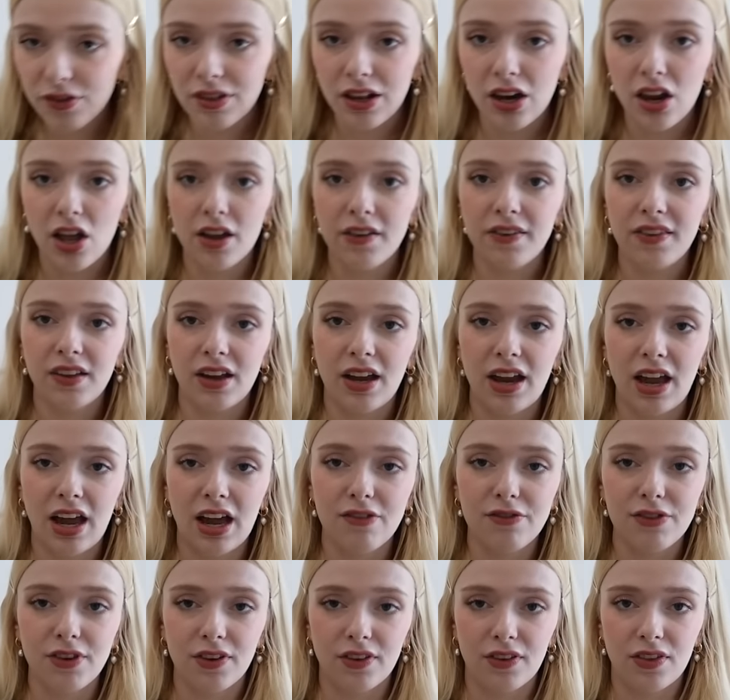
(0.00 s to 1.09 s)
of the last thing I
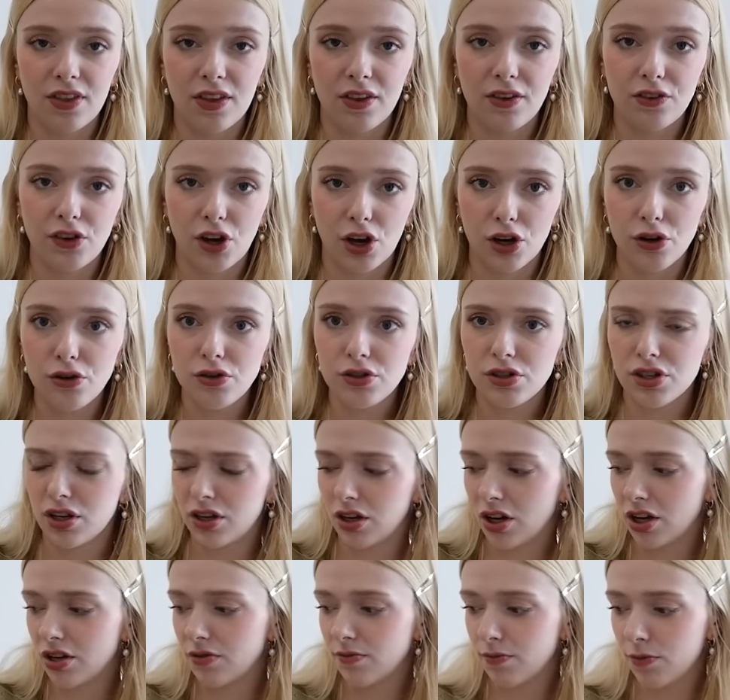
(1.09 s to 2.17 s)
have is this tote,
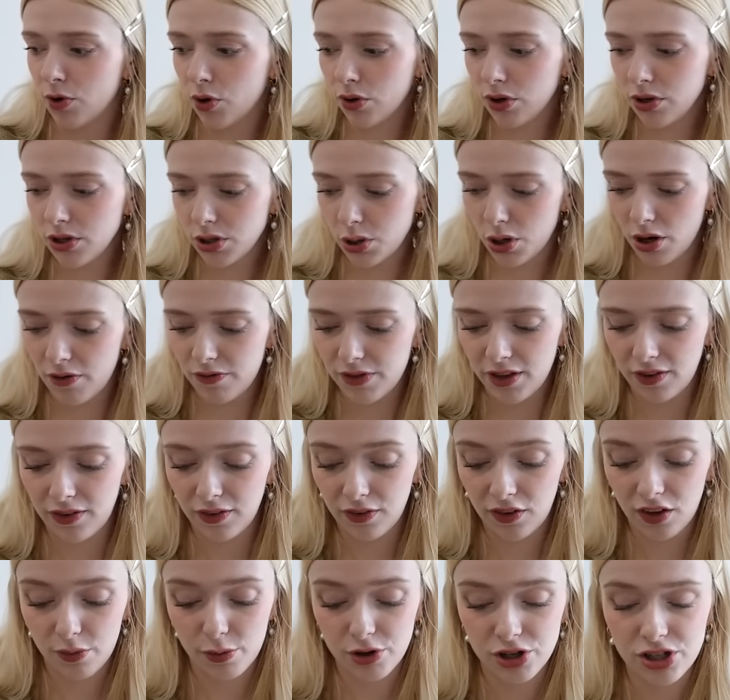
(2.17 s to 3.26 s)
and I'm not going to go over this in
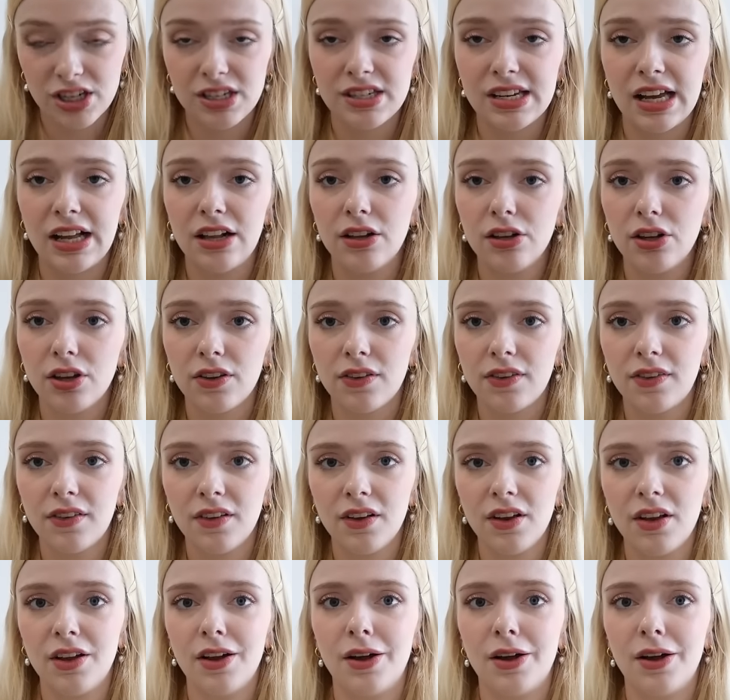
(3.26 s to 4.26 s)
so much detail because